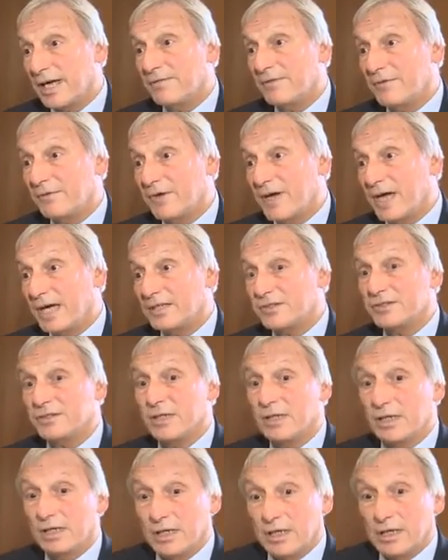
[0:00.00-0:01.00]
have the
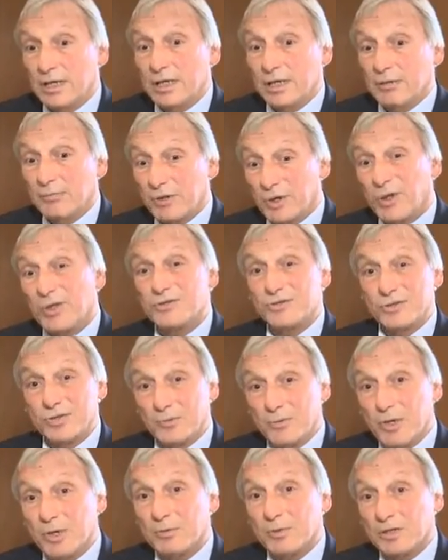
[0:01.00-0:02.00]
facts but
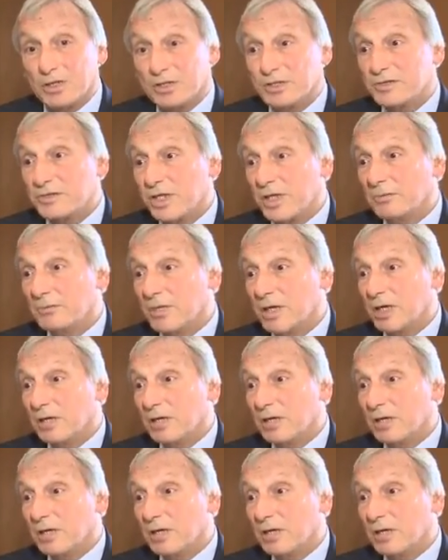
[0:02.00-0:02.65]
also the public at the same